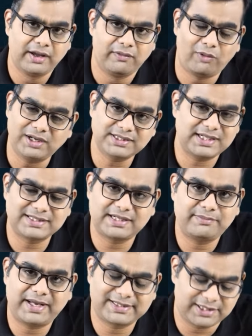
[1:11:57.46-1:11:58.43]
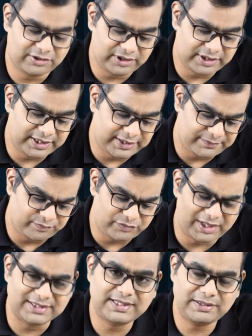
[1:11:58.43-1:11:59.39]
What is an asset-backed security?
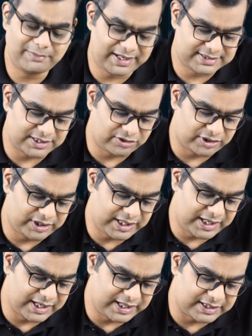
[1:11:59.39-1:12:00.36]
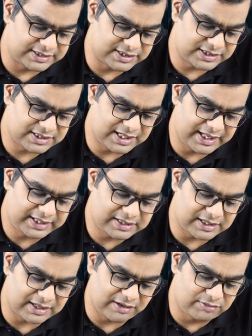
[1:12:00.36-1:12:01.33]
Asset-backed security, again, just
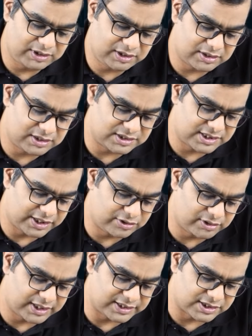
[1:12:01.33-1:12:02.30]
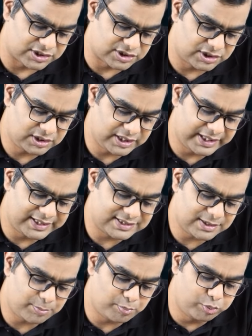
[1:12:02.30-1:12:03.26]
like our securitization, it
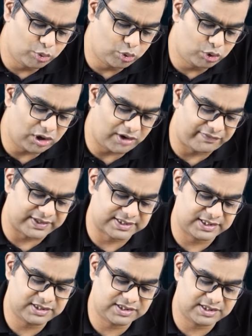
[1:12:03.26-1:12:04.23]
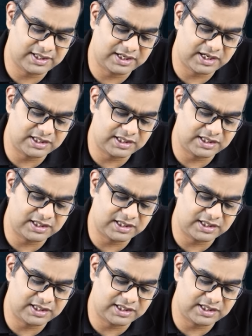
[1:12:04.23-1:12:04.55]
is a pool of assets that